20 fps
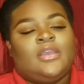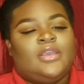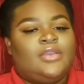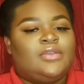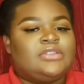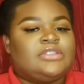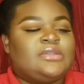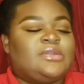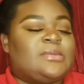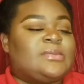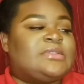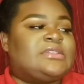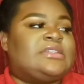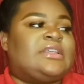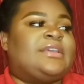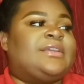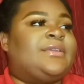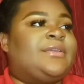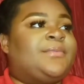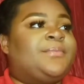You see what I'm
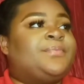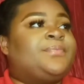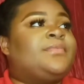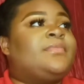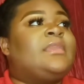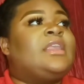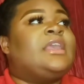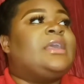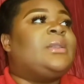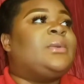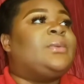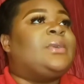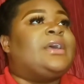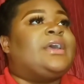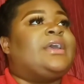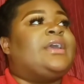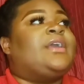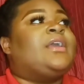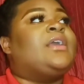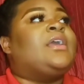saying?
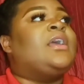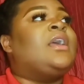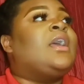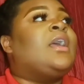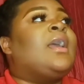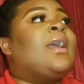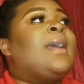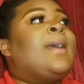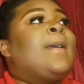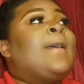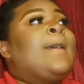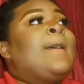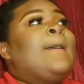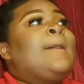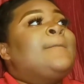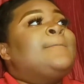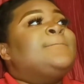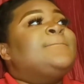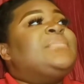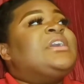Anyway,
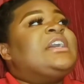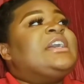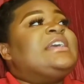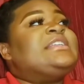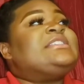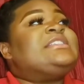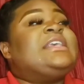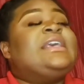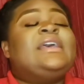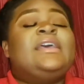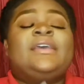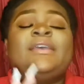but